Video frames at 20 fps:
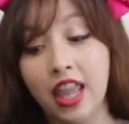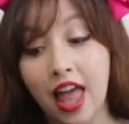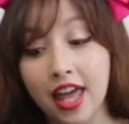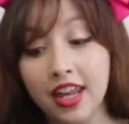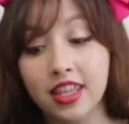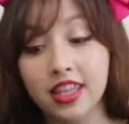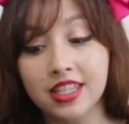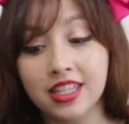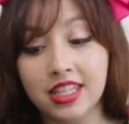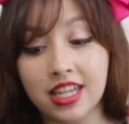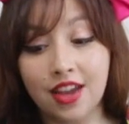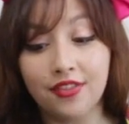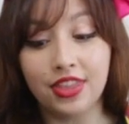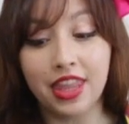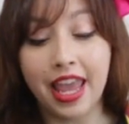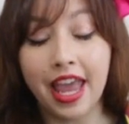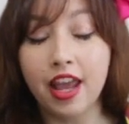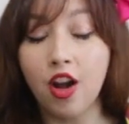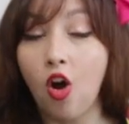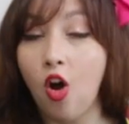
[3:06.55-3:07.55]
lot of the stuff,
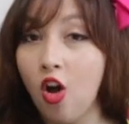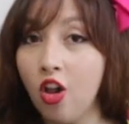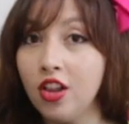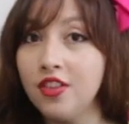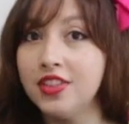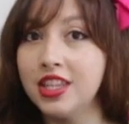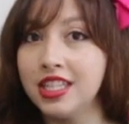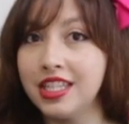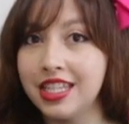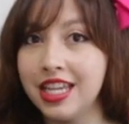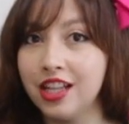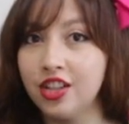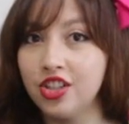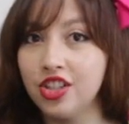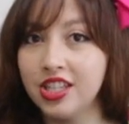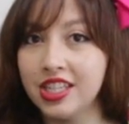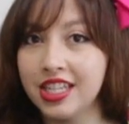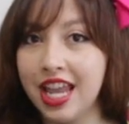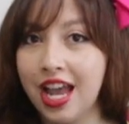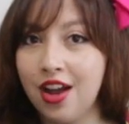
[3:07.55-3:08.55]
they had all of the Sailor
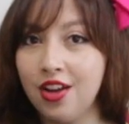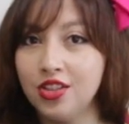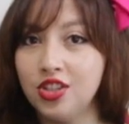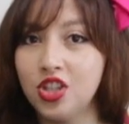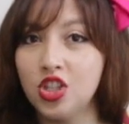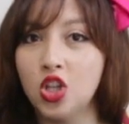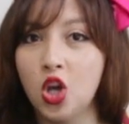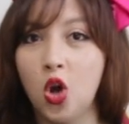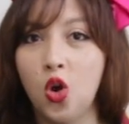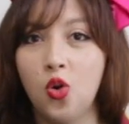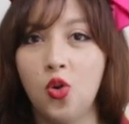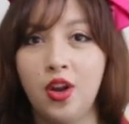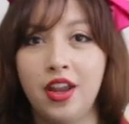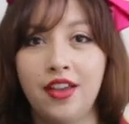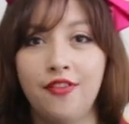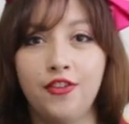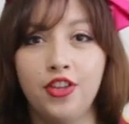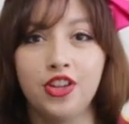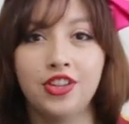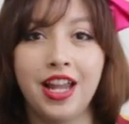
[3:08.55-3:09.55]
Scouts, so
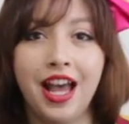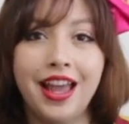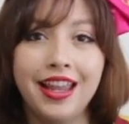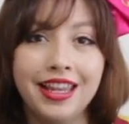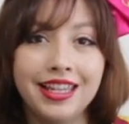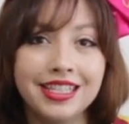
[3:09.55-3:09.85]
if you're not